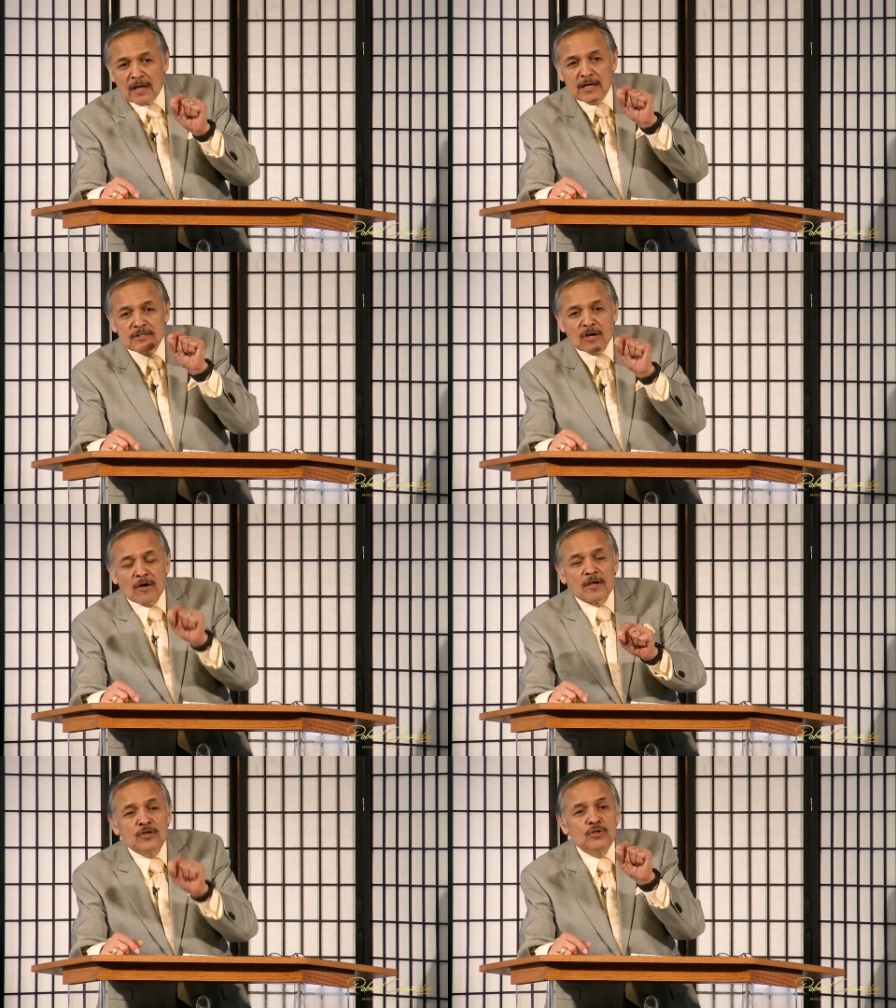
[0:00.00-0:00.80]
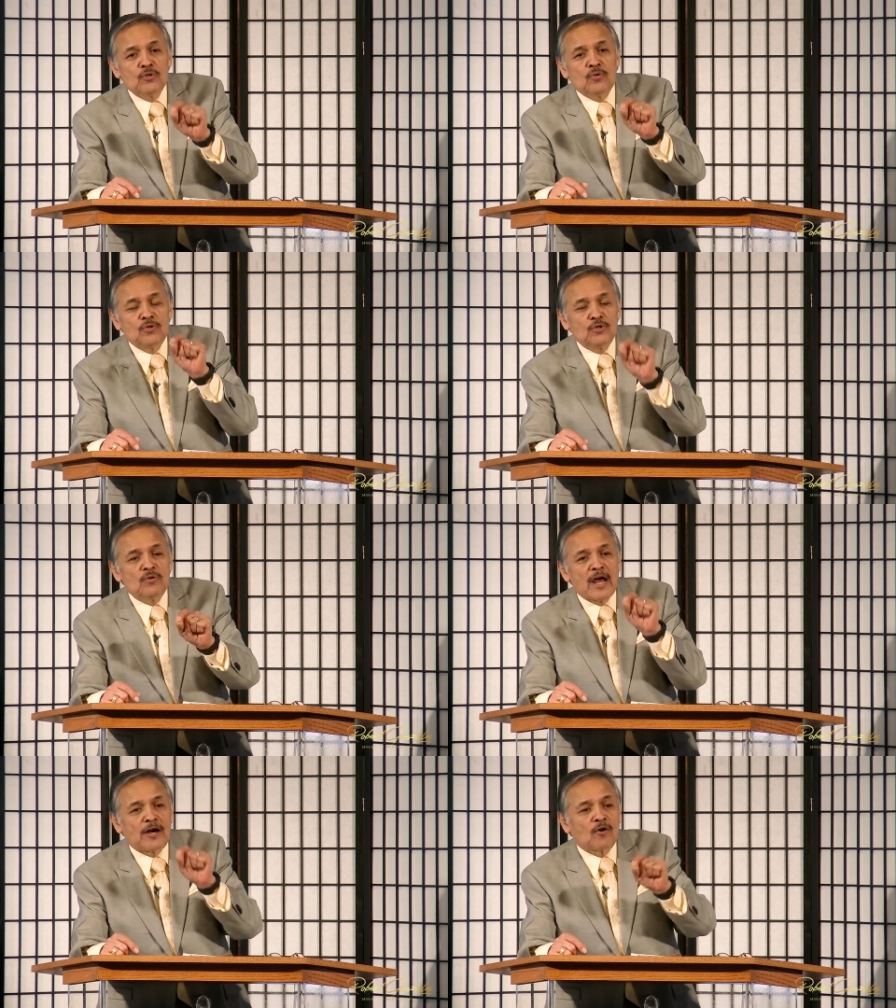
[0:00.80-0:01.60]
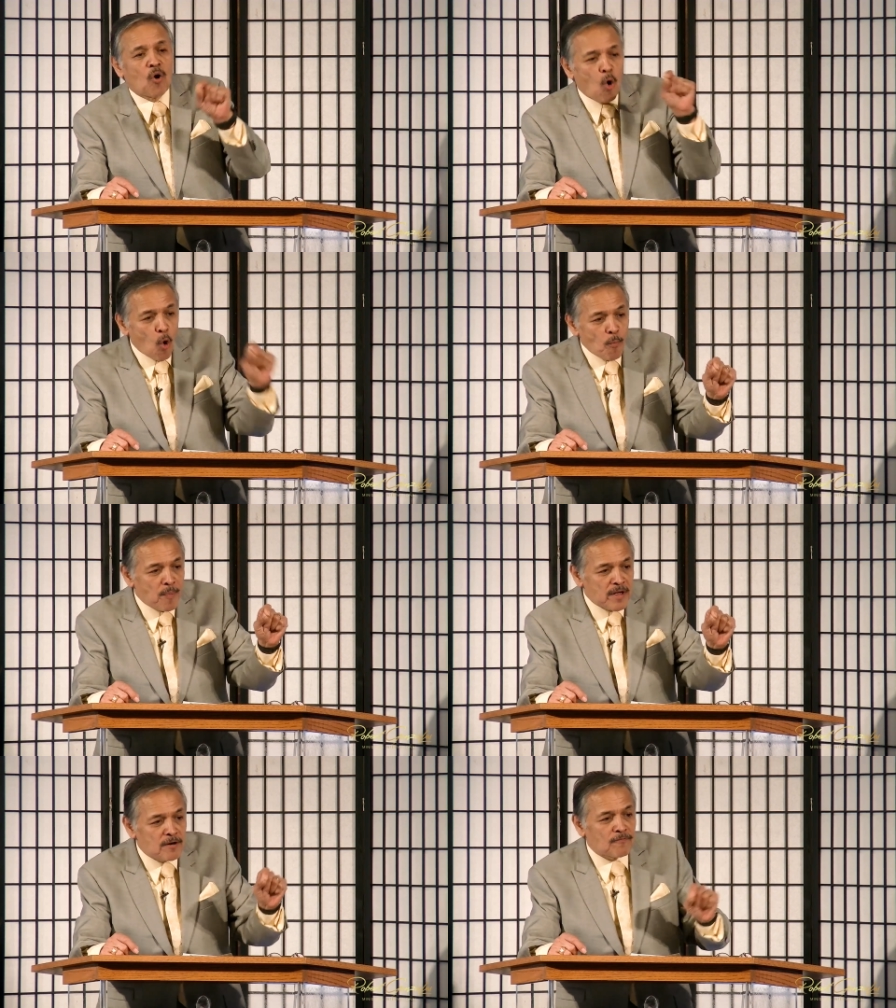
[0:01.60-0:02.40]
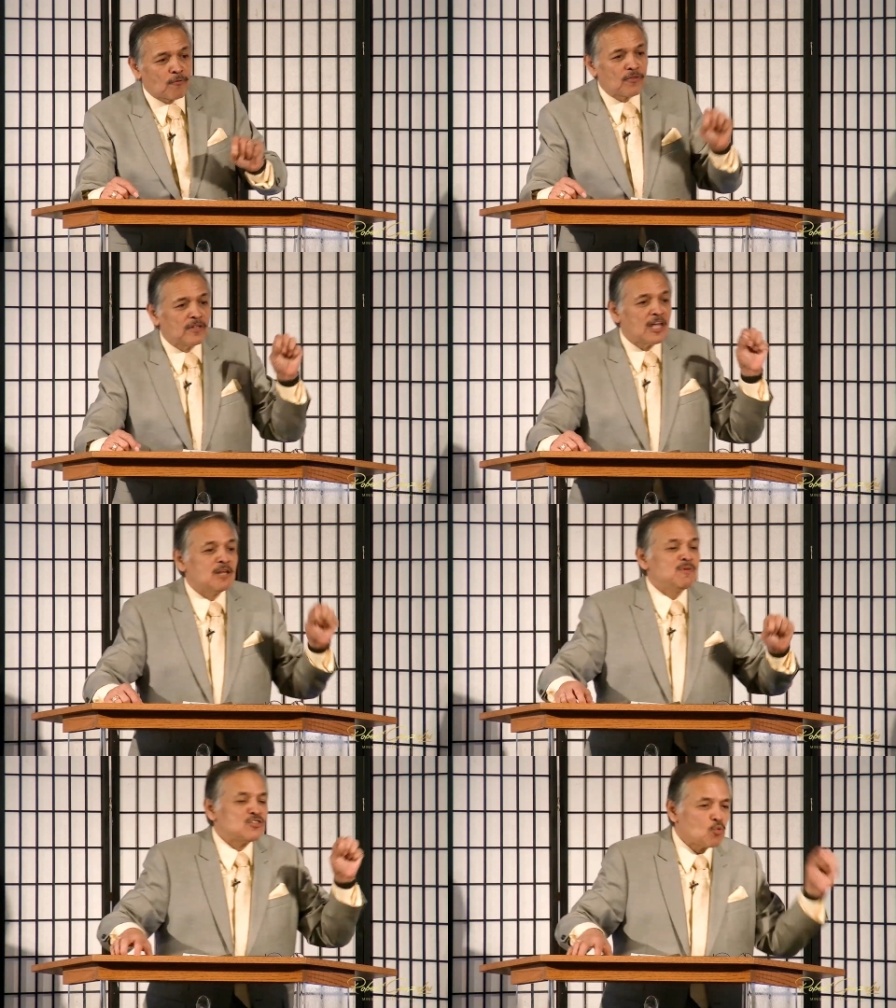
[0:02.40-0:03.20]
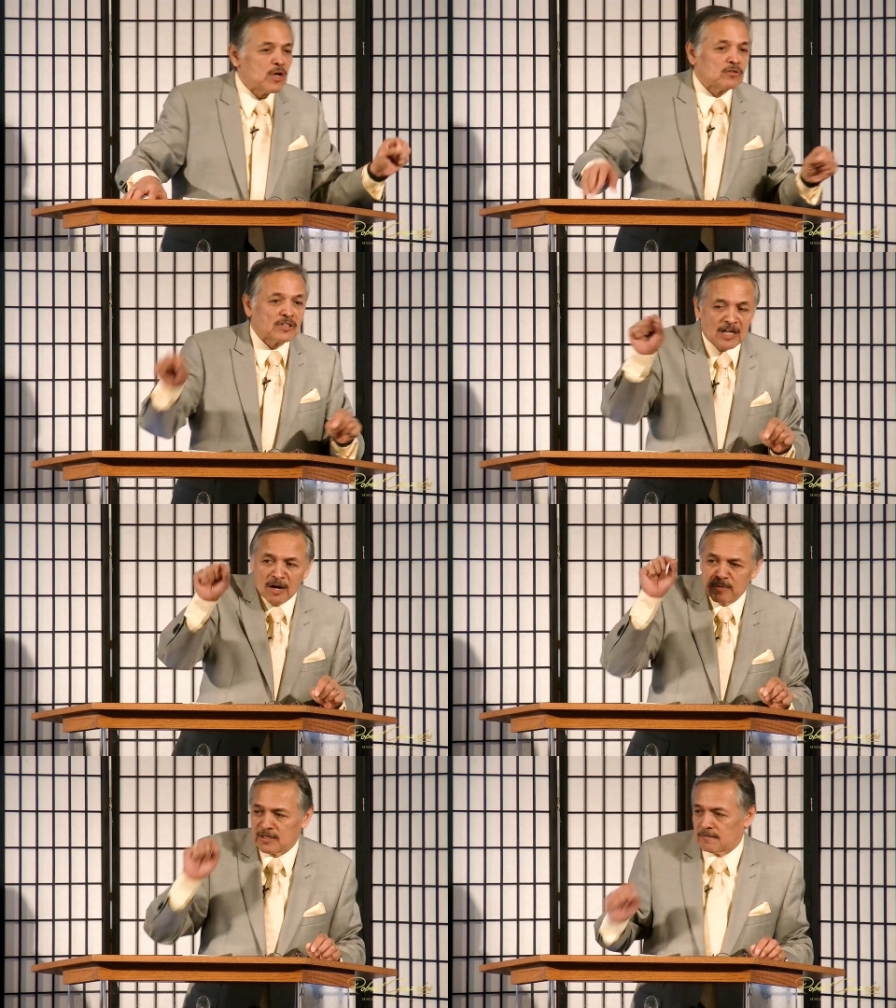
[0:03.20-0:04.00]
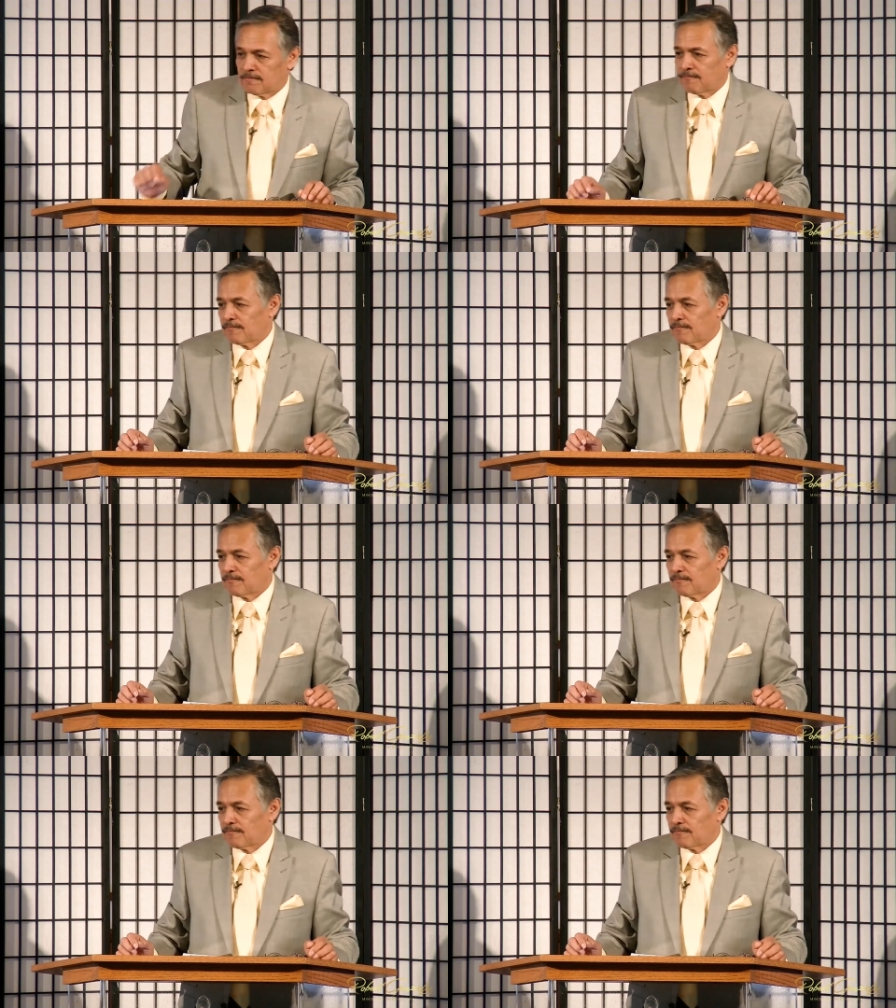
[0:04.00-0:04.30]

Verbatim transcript: you and I are open for the enemy's will to come in.